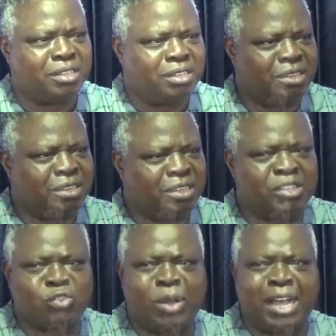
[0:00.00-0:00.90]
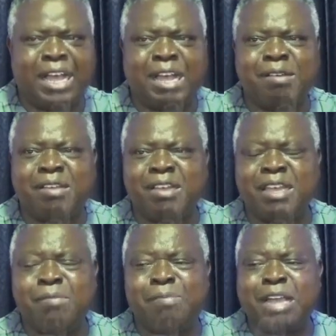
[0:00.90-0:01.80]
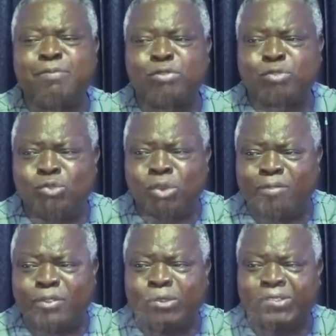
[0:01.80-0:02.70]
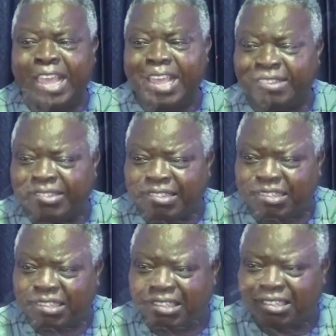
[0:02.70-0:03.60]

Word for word: These were in Bible school of those days,